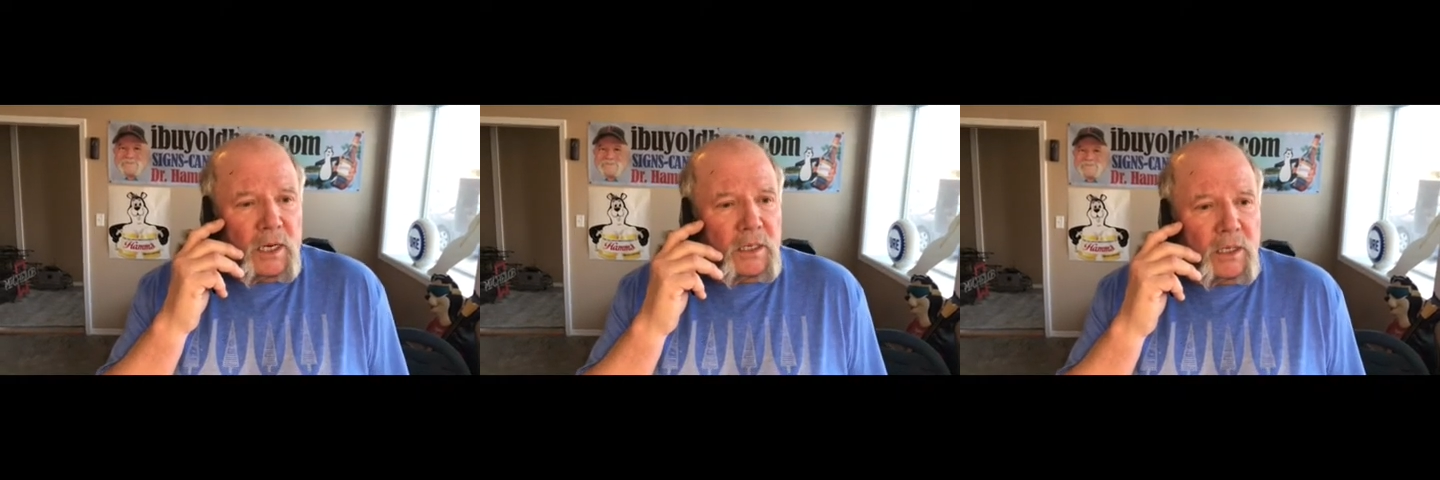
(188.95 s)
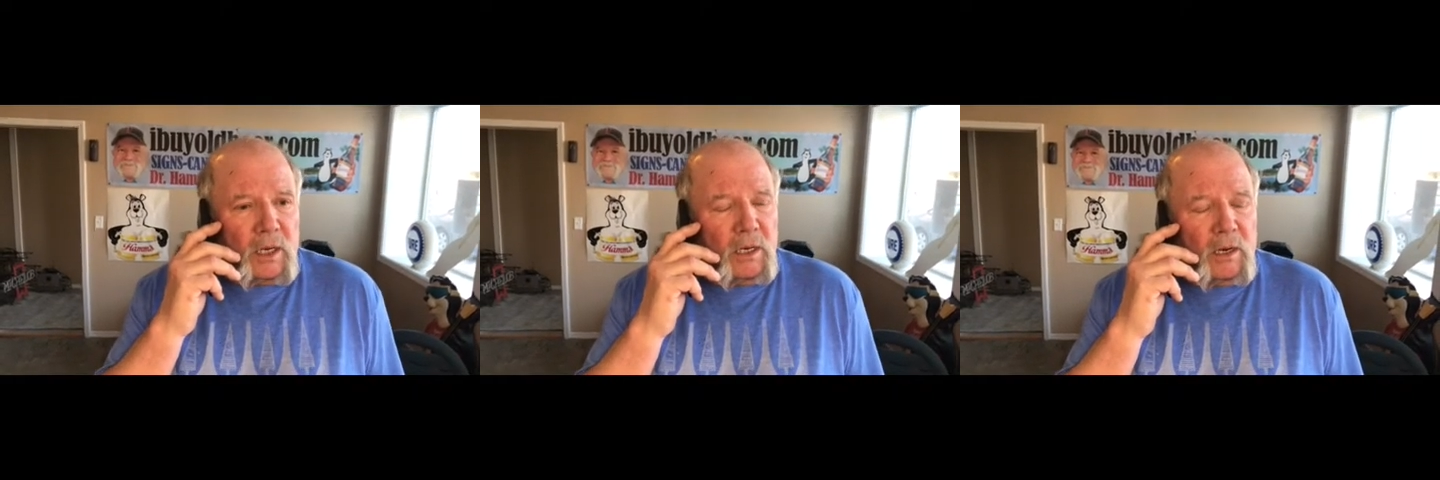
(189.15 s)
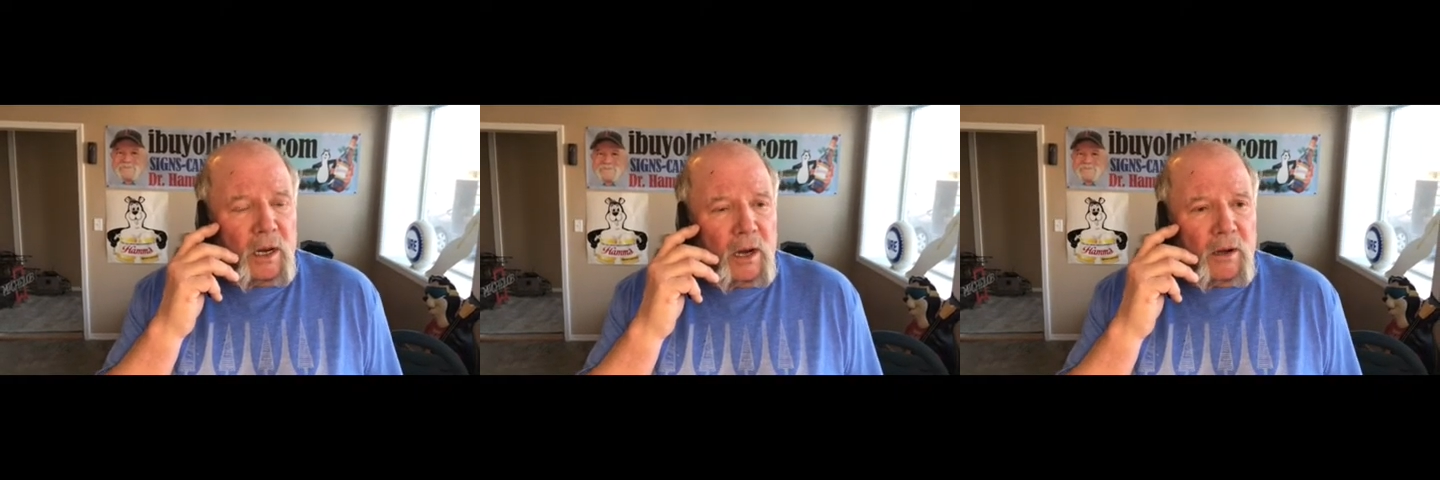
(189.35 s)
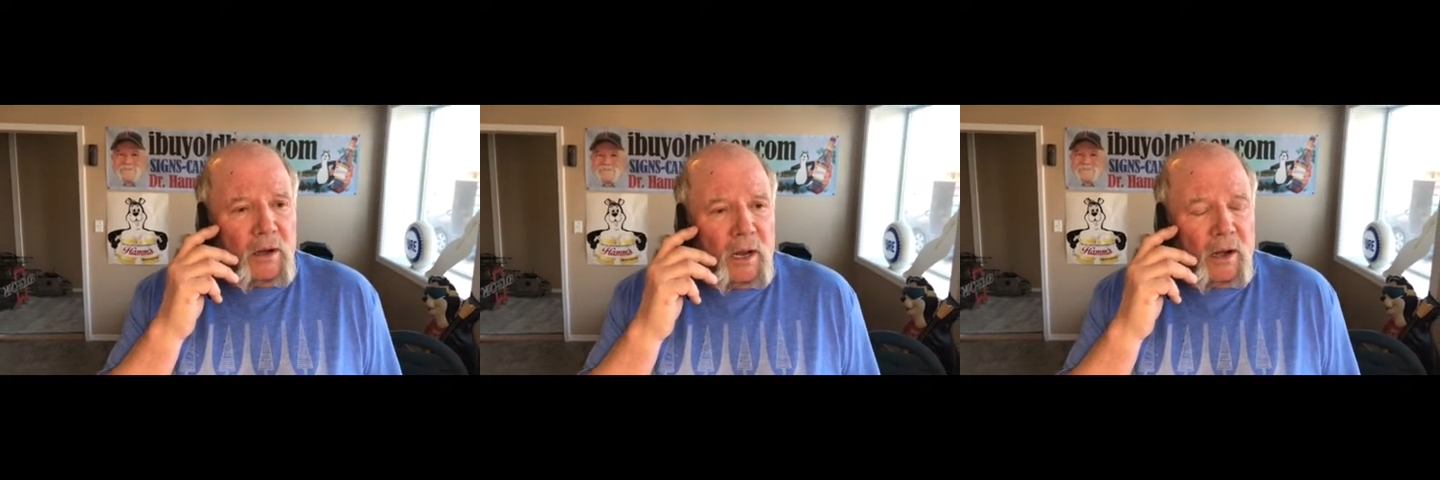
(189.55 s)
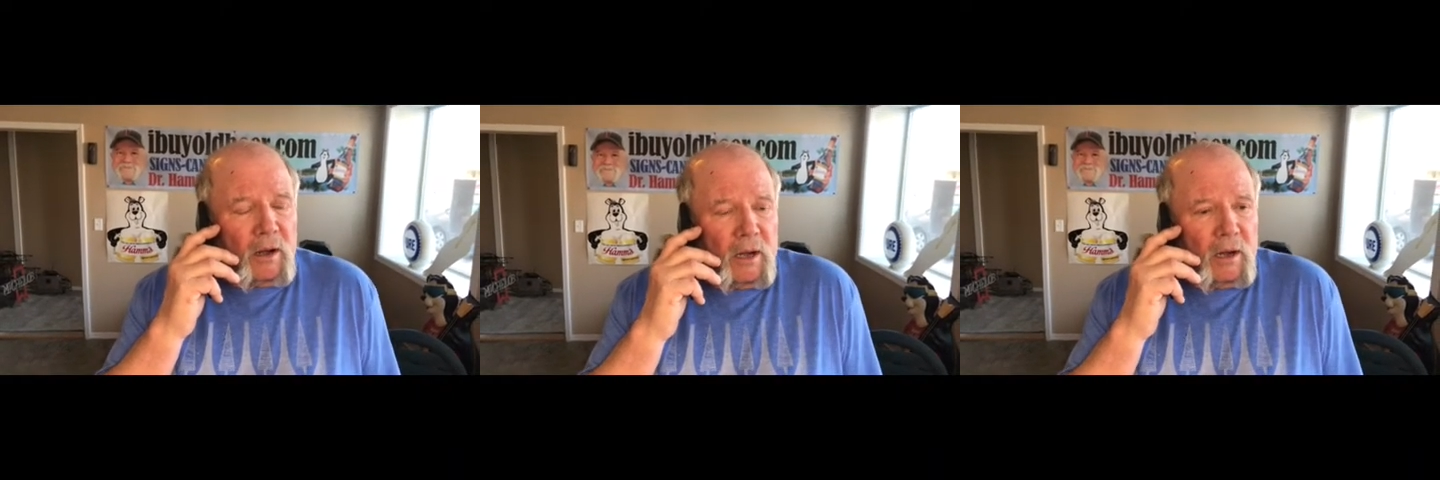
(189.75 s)

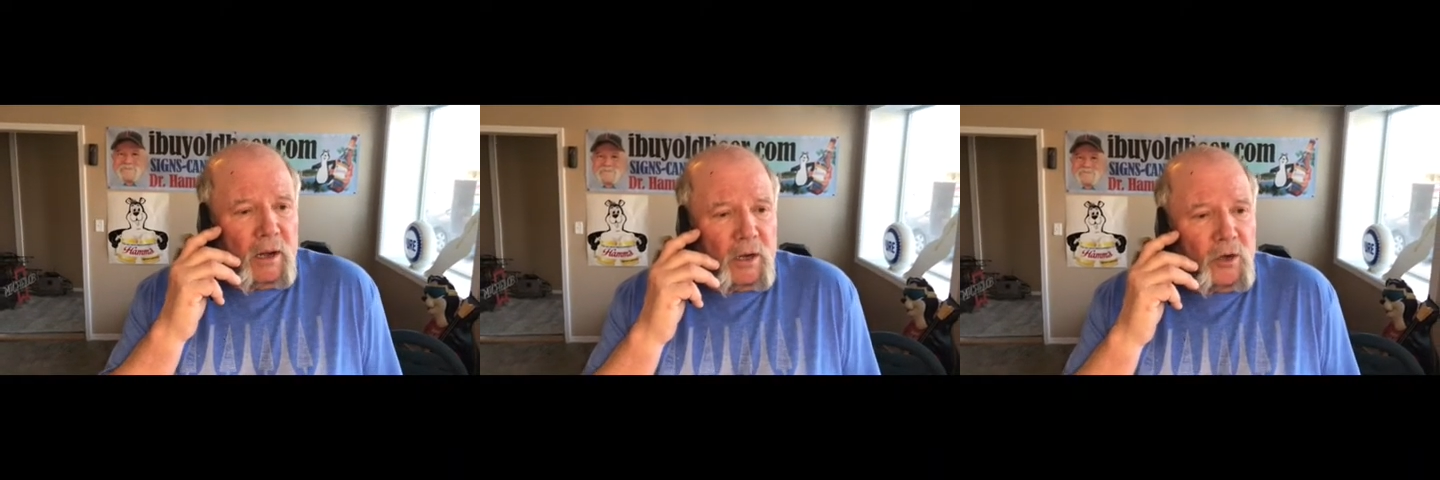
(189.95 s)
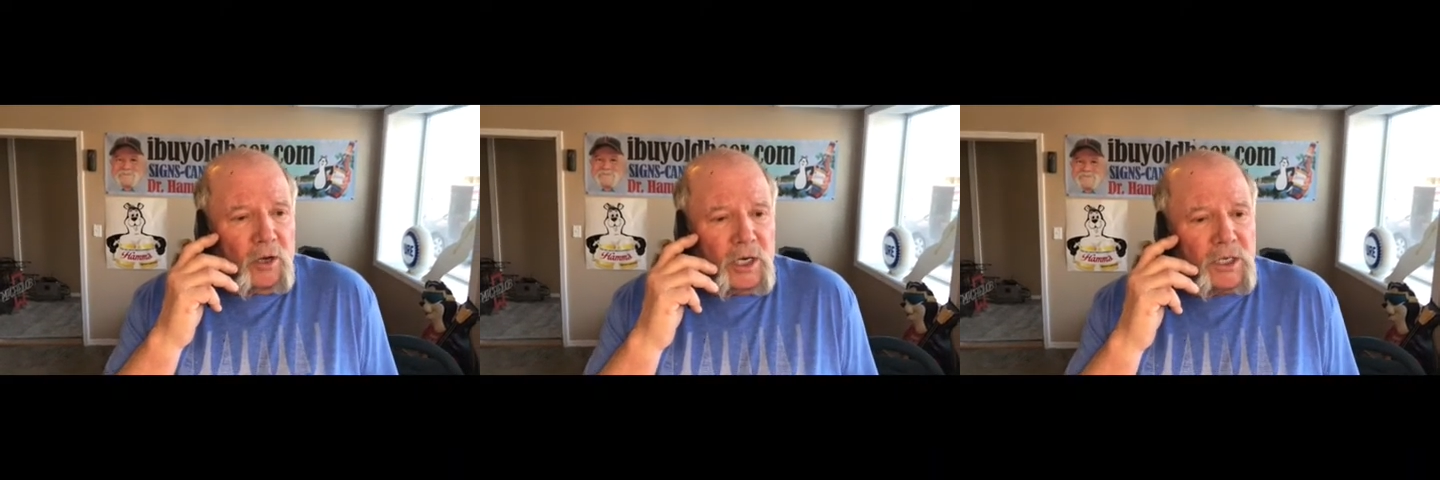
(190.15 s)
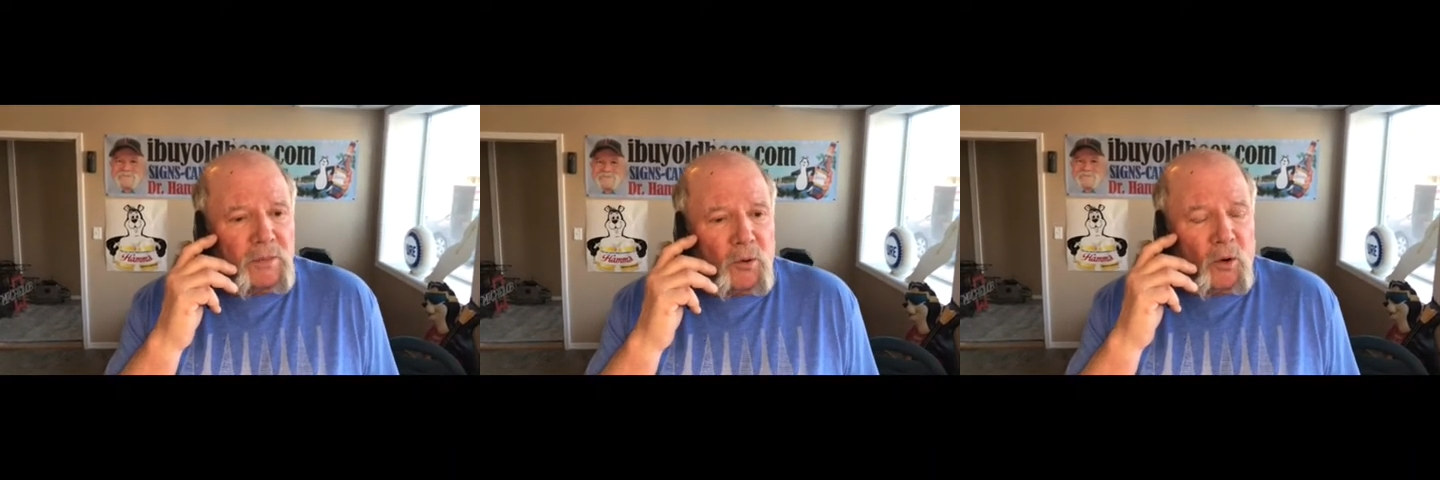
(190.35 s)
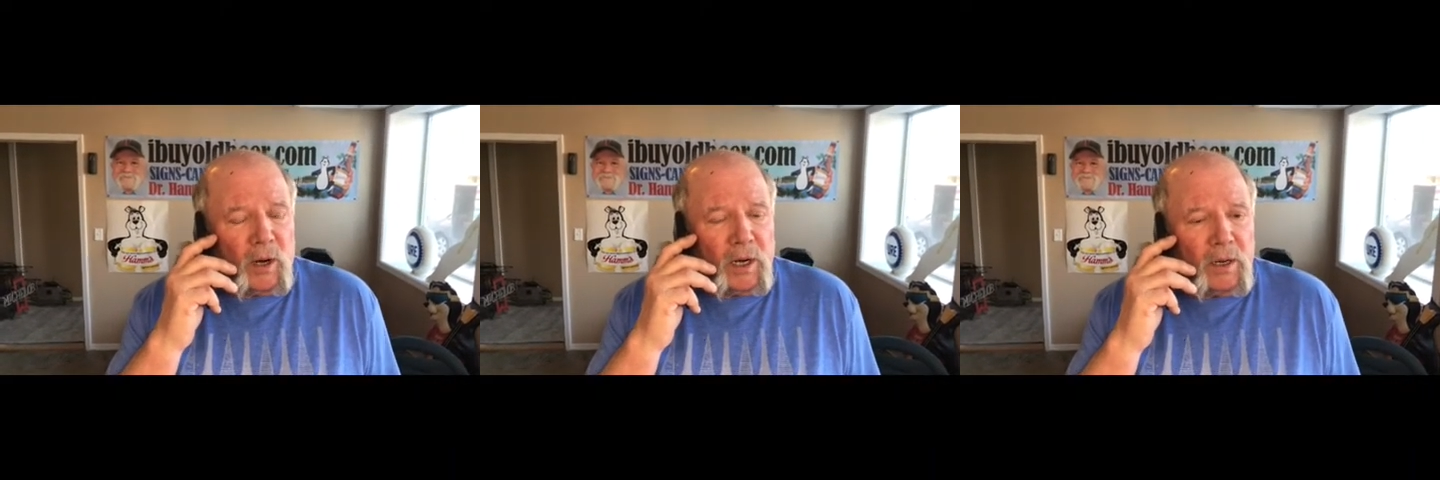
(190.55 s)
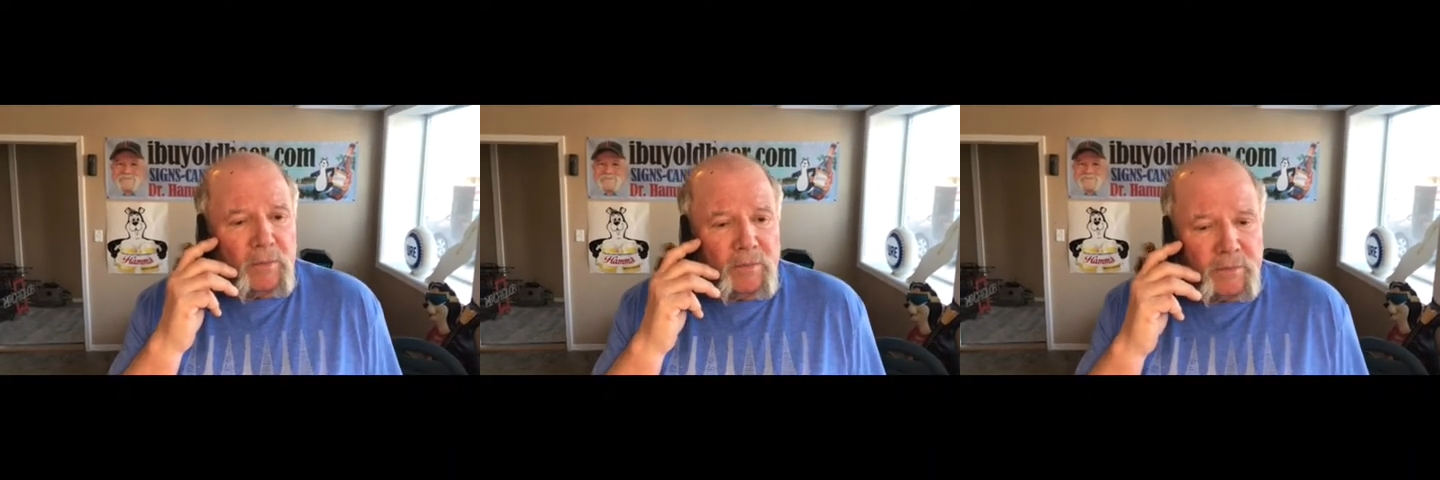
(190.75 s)
then you're
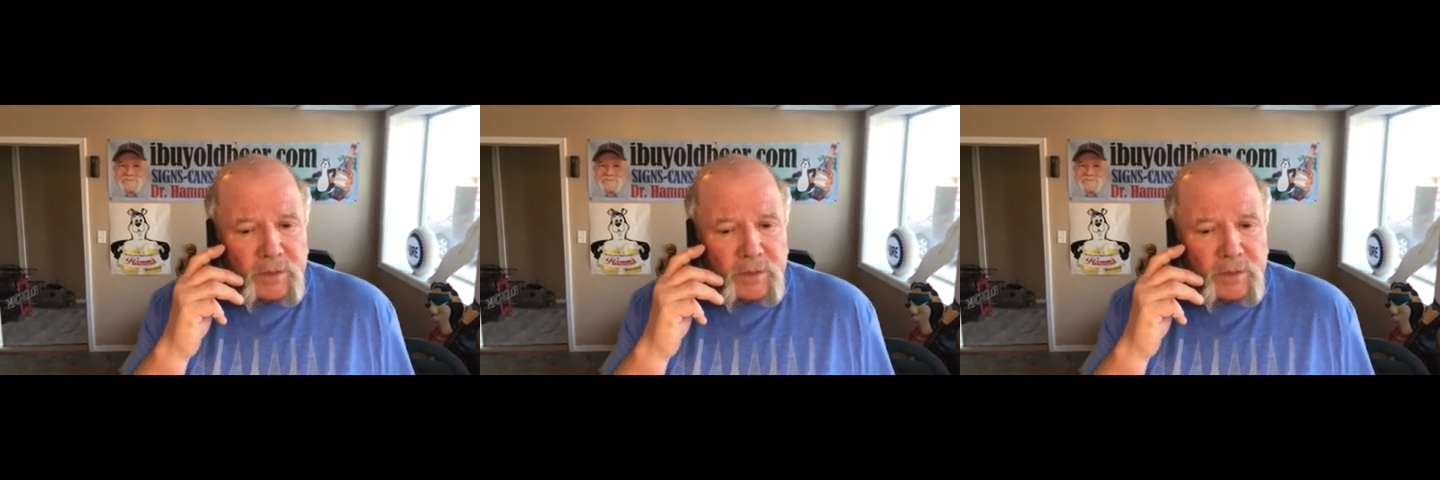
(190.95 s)
disappointed.